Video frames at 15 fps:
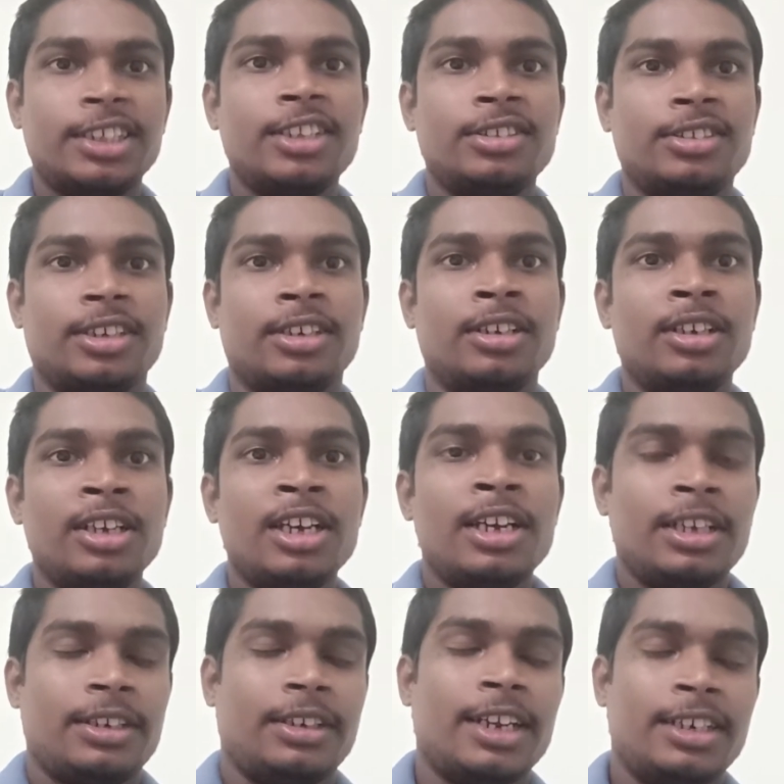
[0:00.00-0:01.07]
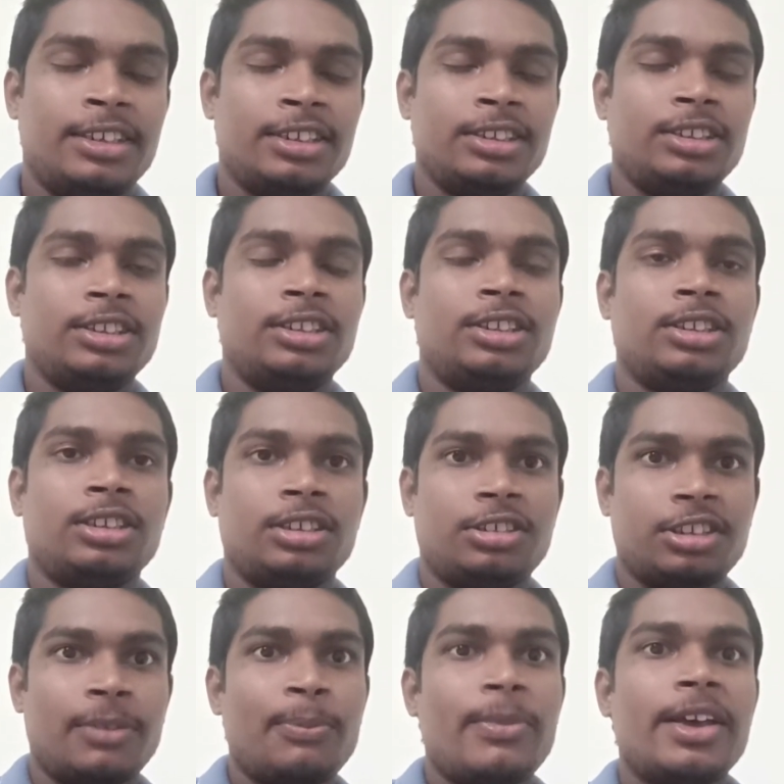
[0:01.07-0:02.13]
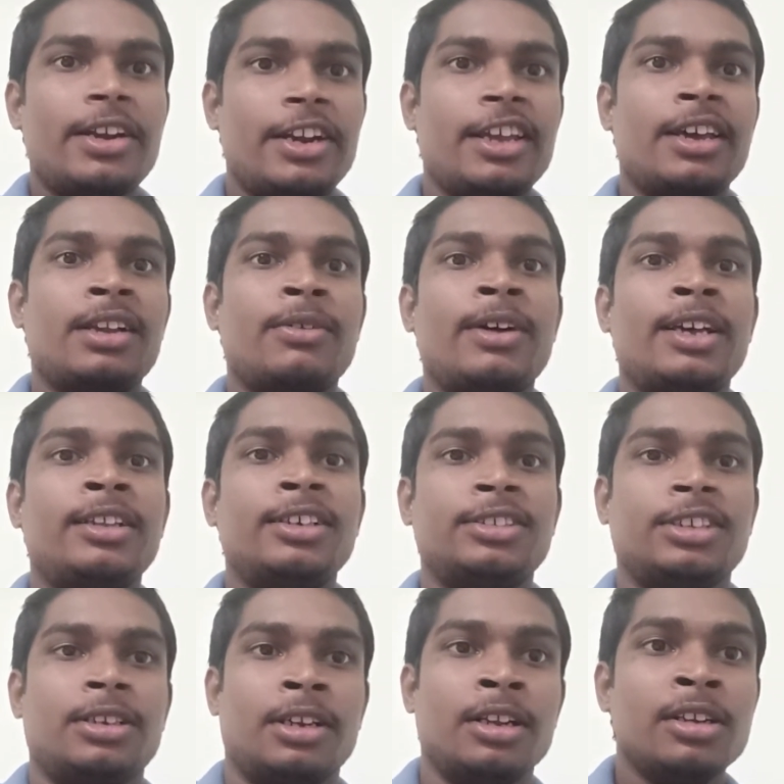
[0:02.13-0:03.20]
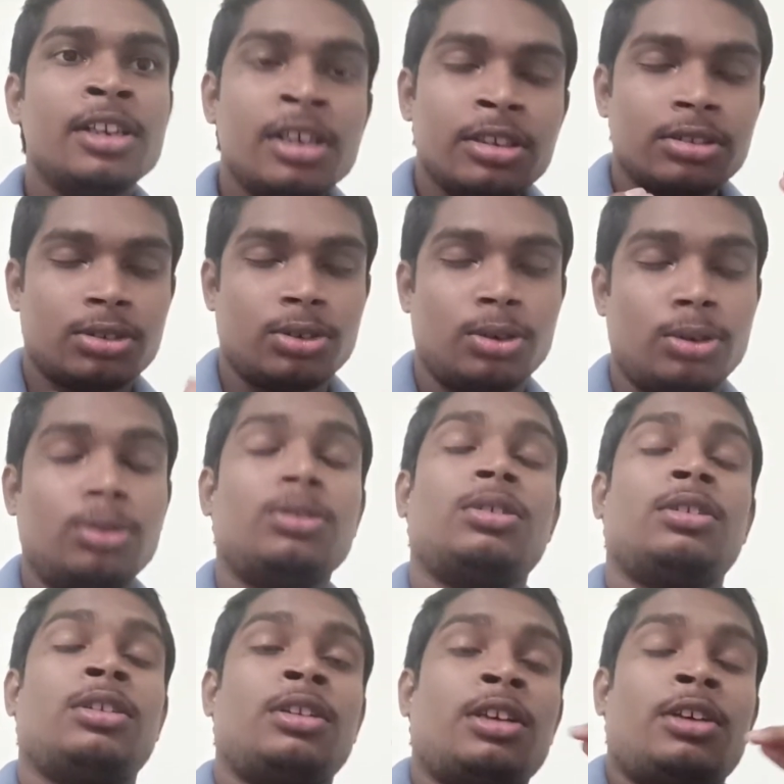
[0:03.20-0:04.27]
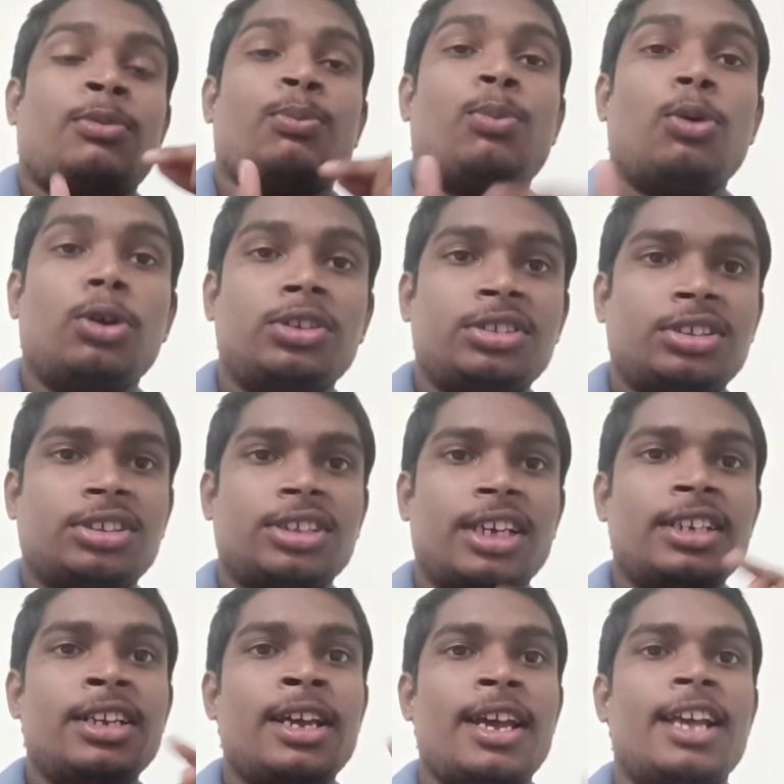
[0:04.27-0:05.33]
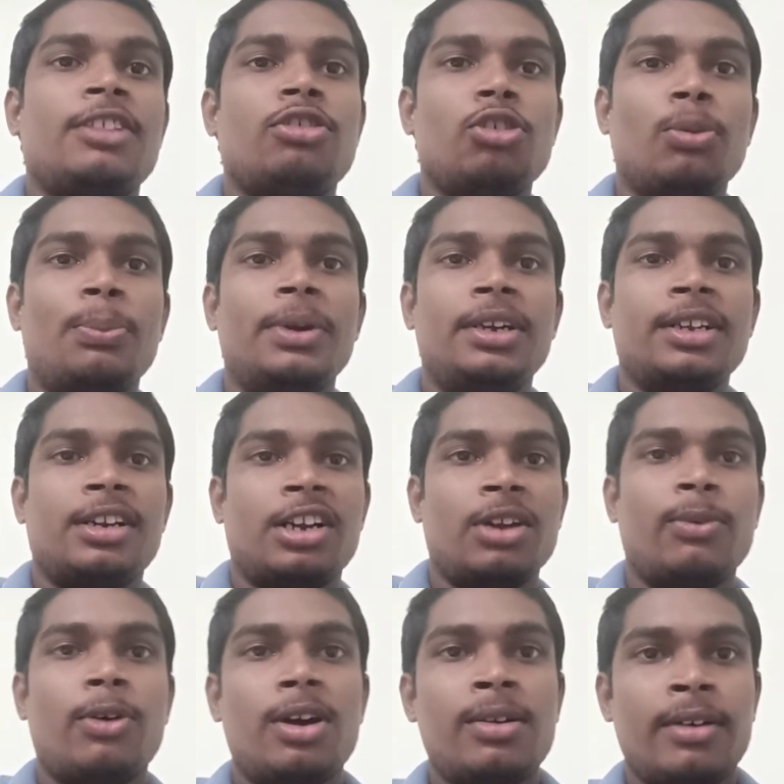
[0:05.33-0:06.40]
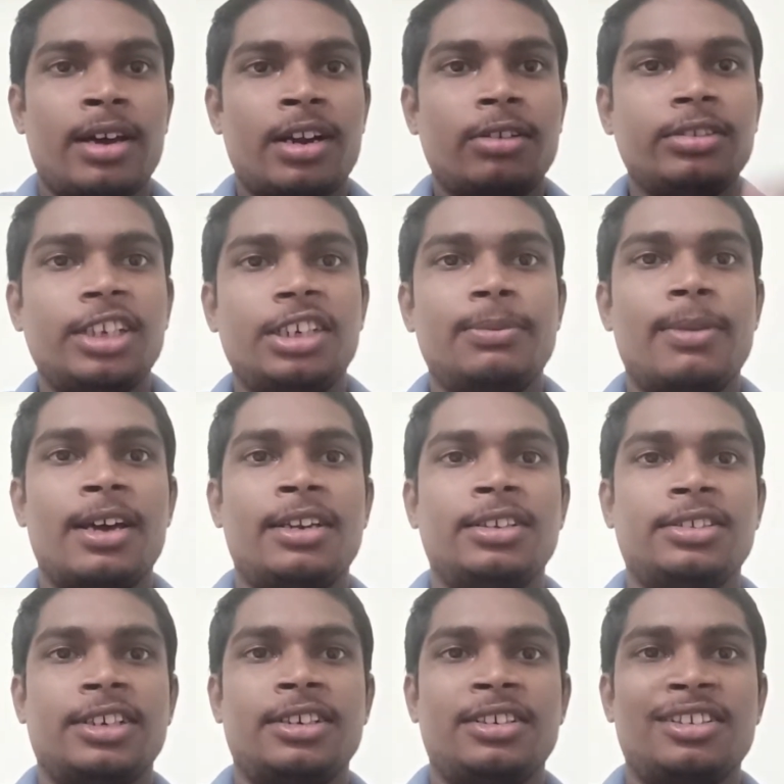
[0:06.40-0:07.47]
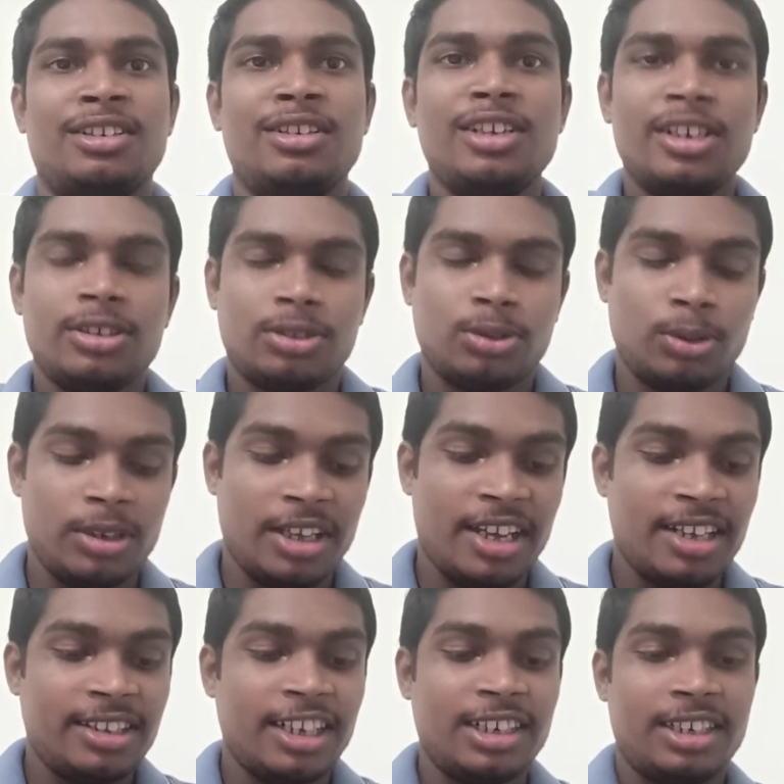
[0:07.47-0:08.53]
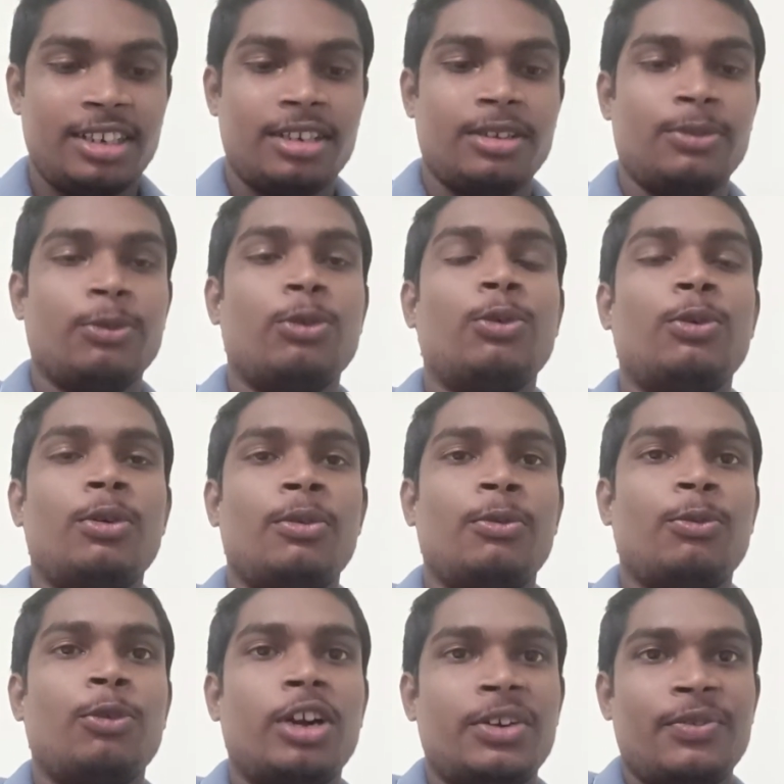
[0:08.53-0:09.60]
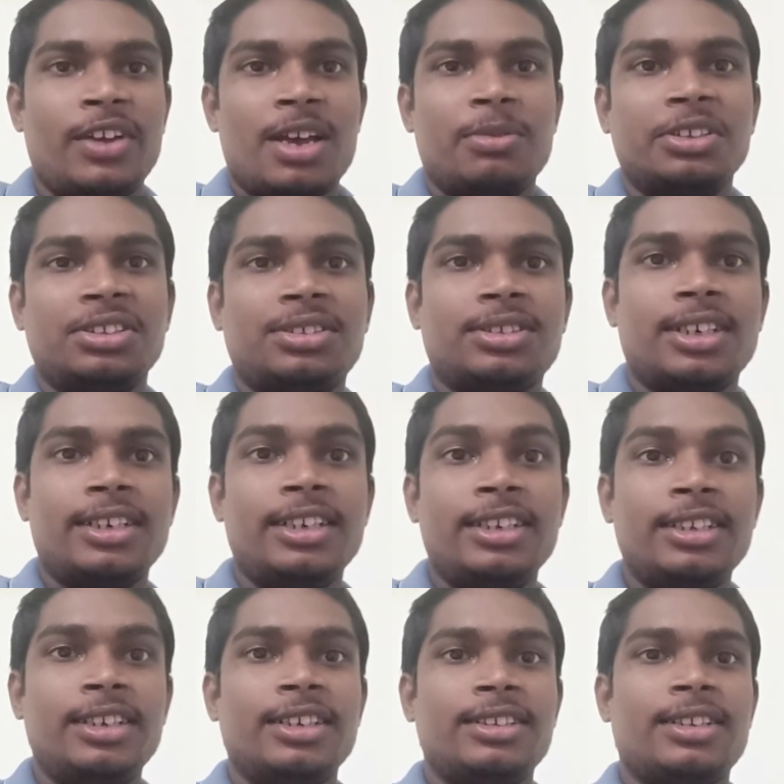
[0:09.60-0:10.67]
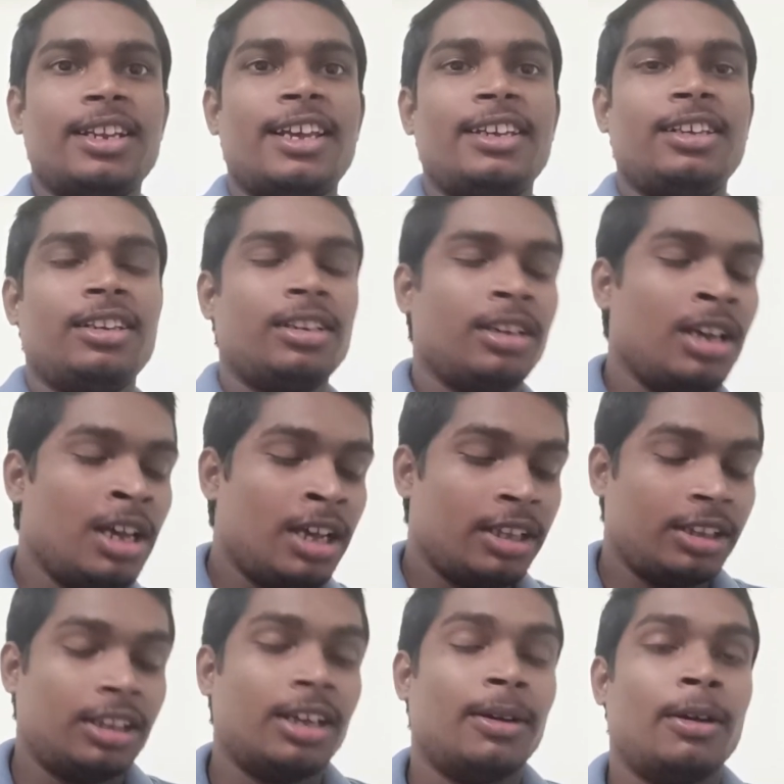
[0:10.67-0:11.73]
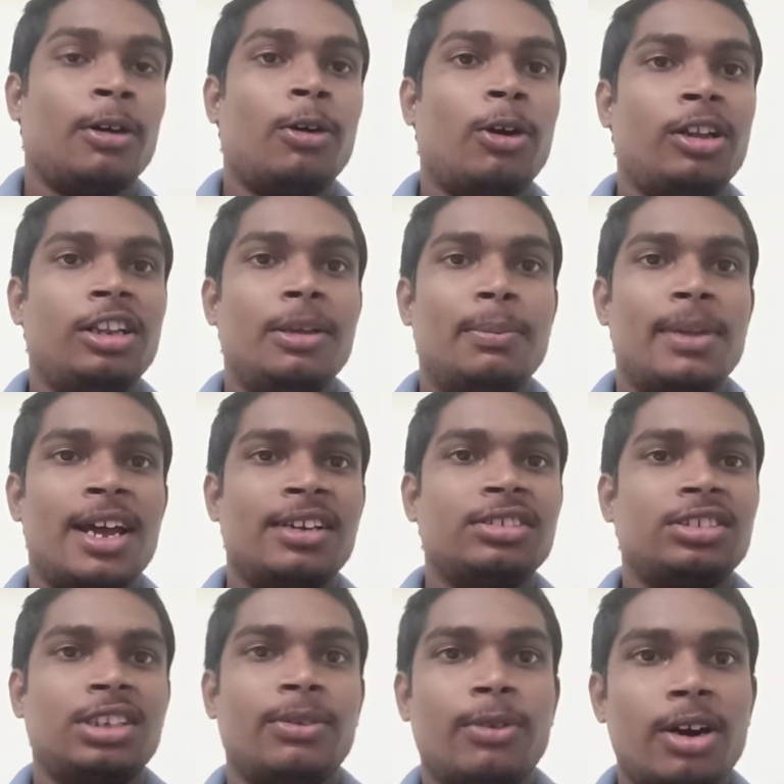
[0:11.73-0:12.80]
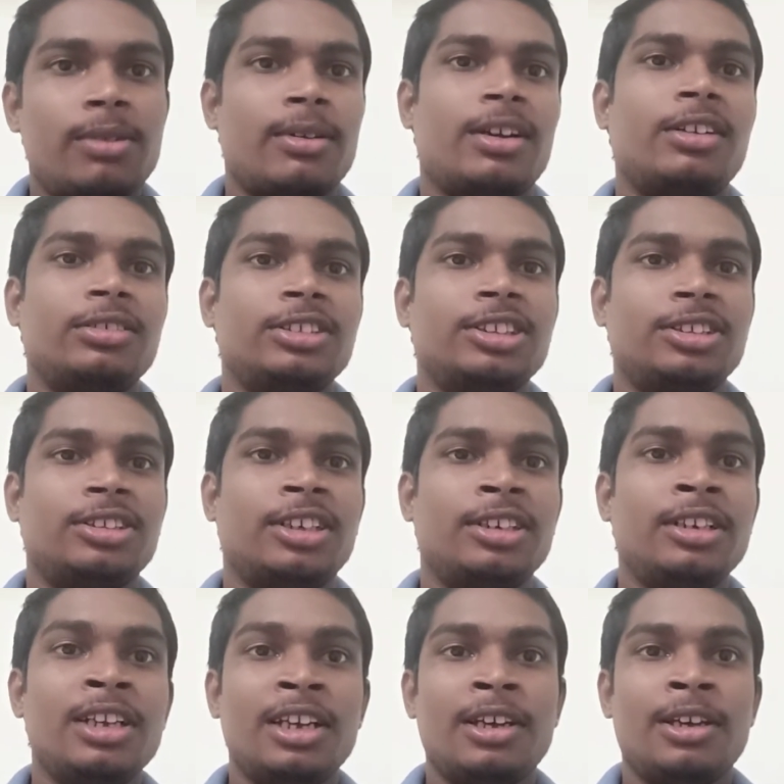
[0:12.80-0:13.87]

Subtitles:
the sun, that is somewhere nearby the sun. So both sun and Jupiter revolve around that barycenter. So here that what we have studied is like the all the planets revolve around the sun